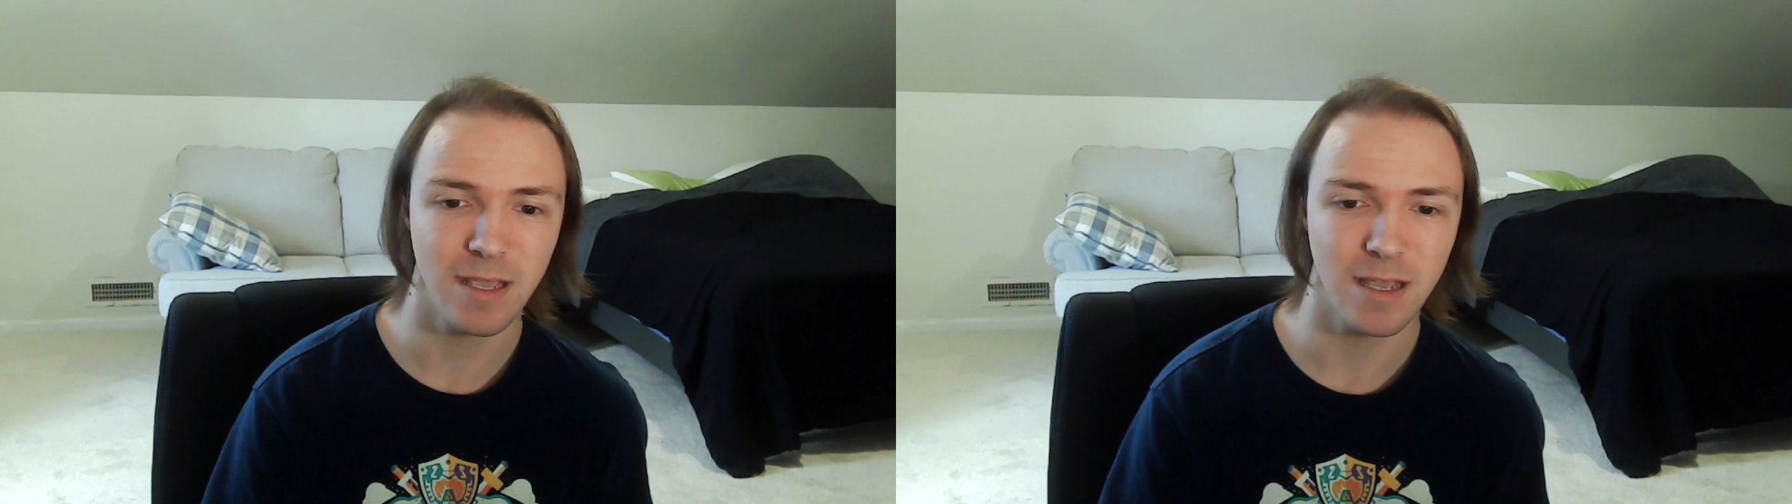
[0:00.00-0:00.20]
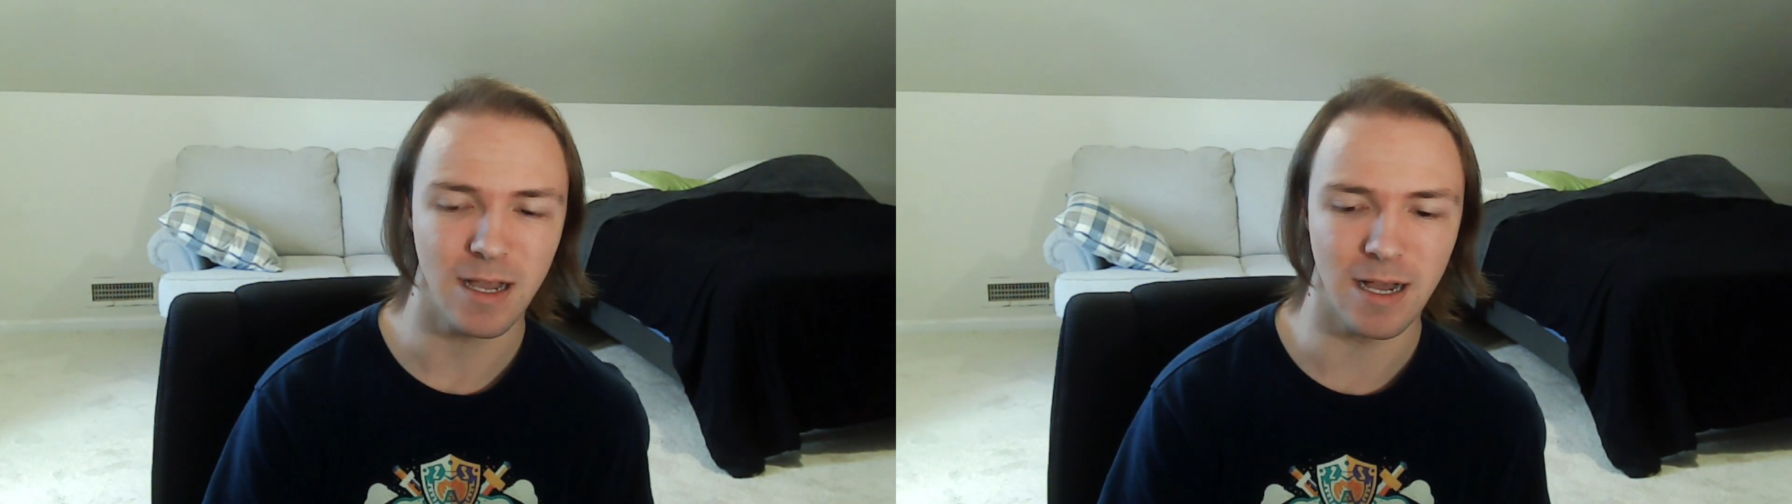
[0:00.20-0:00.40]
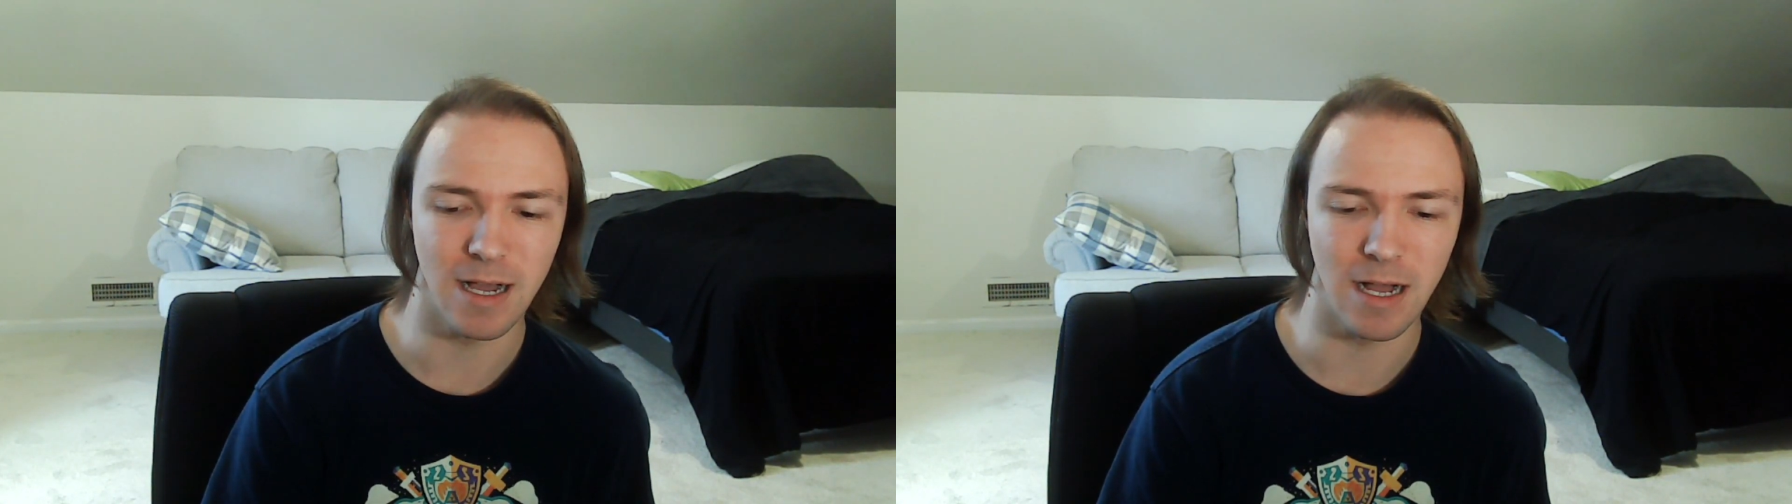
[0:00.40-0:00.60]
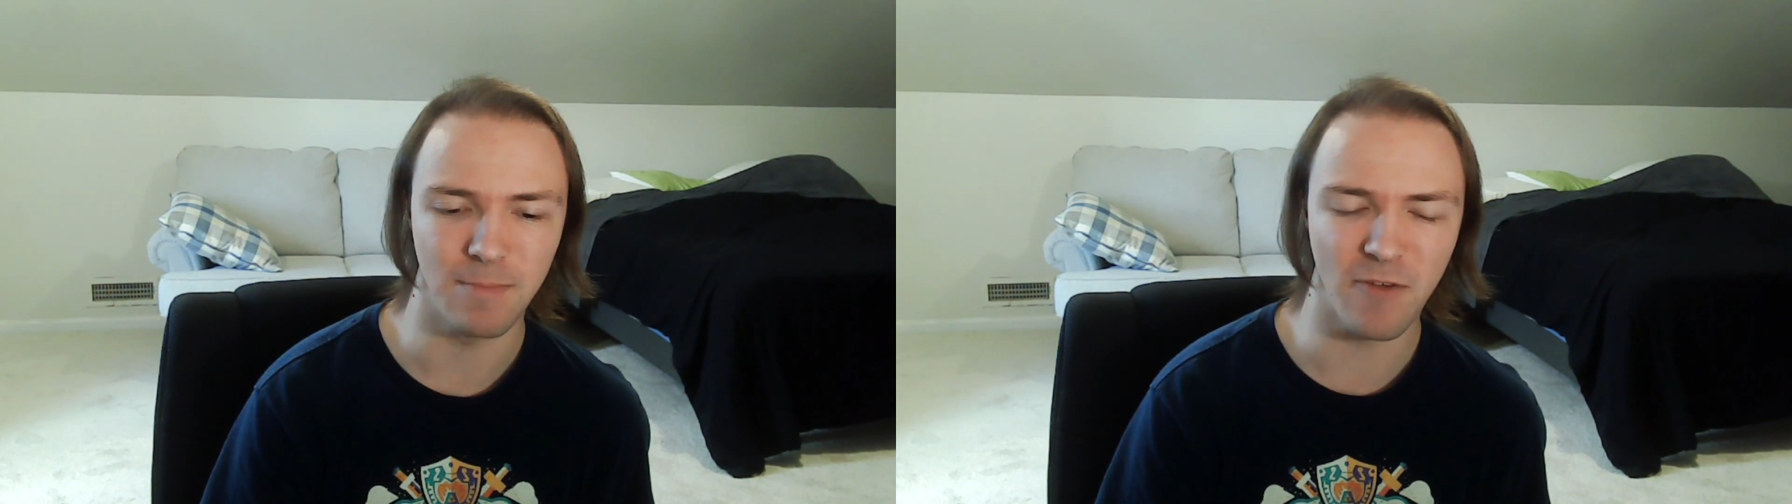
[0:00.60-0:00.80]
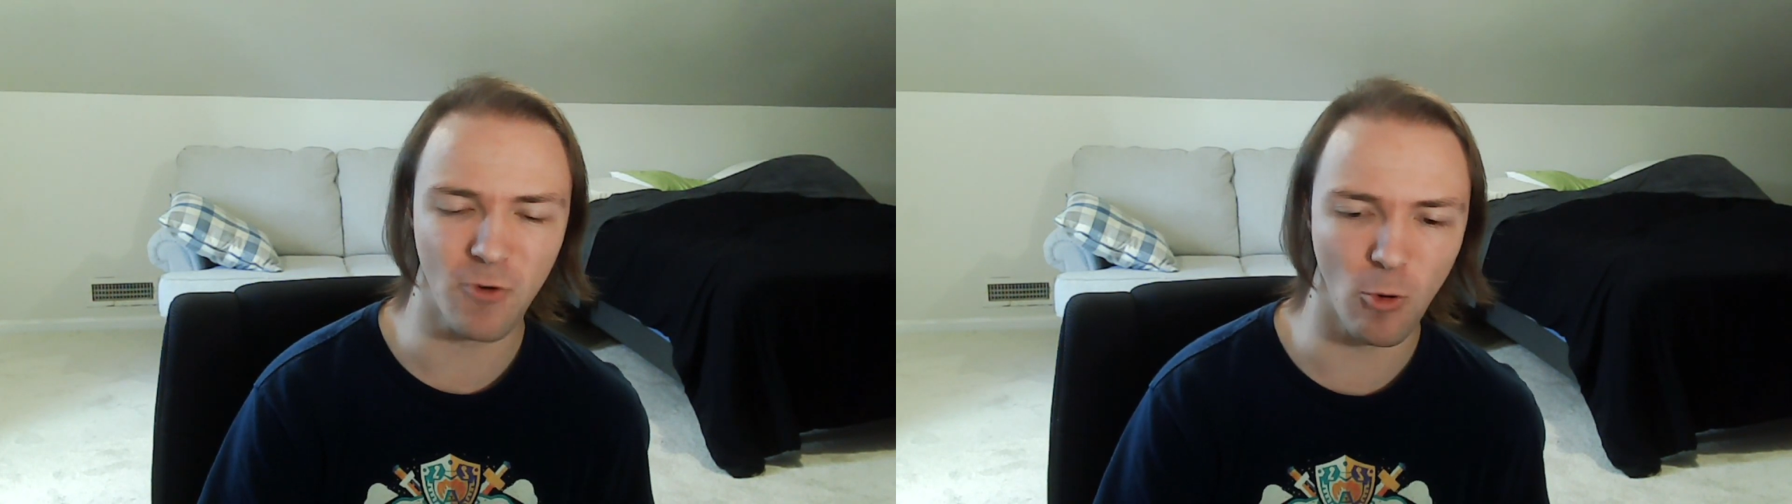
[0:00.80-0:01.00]

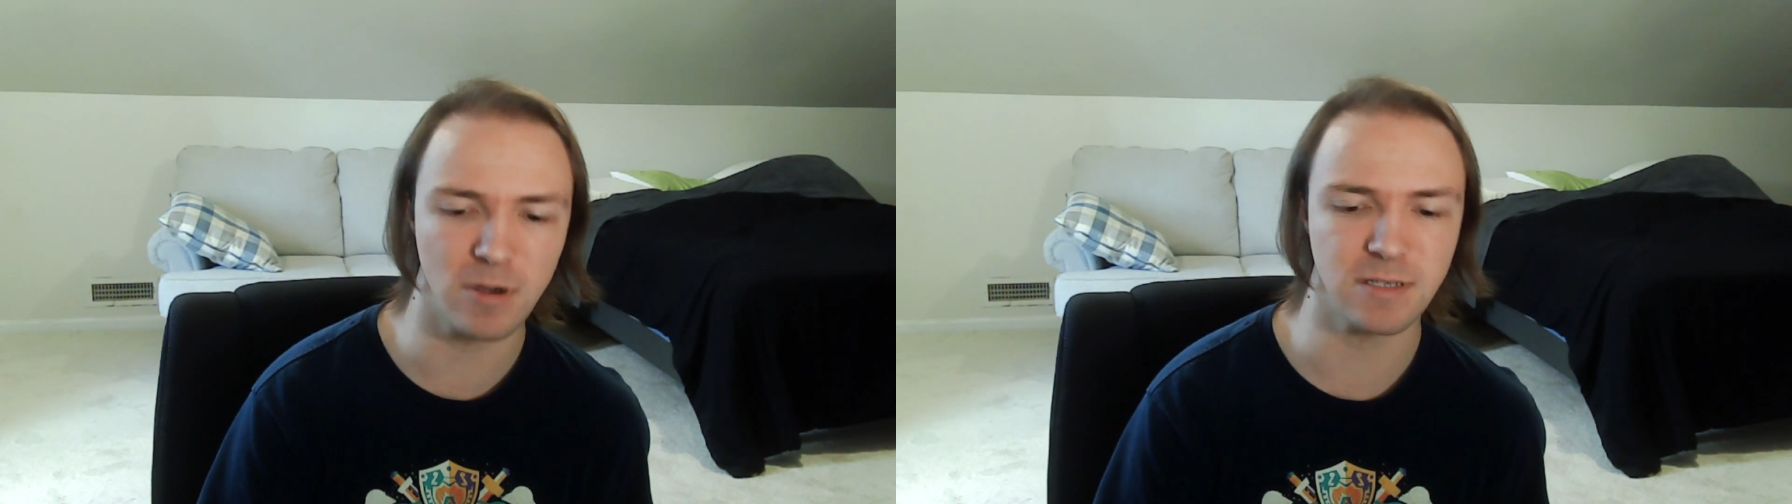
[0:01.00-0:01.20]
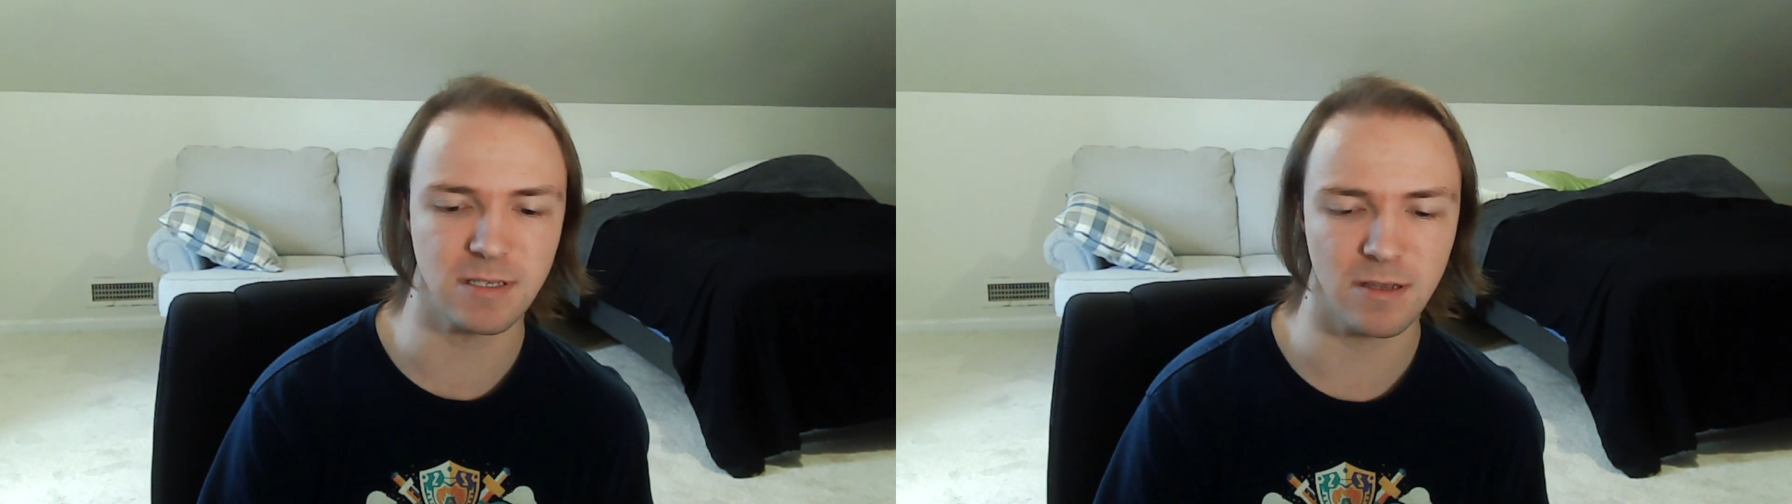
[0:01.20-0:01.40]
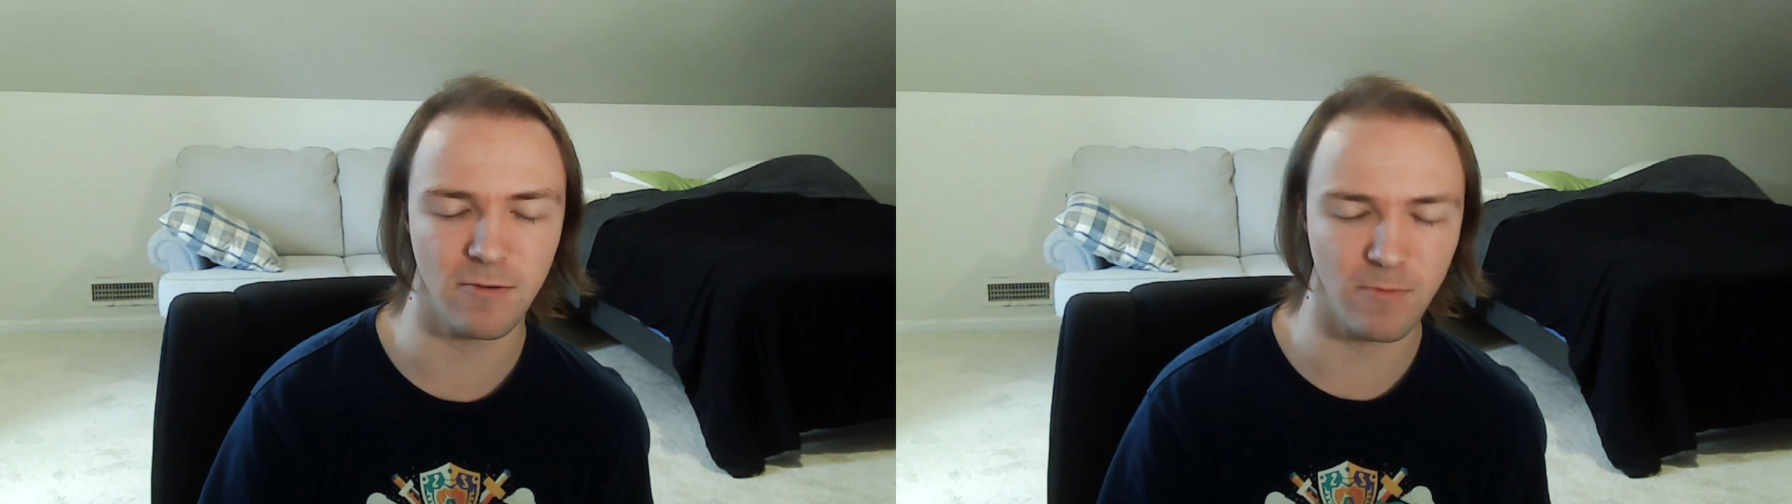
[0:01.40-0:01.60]
Of course,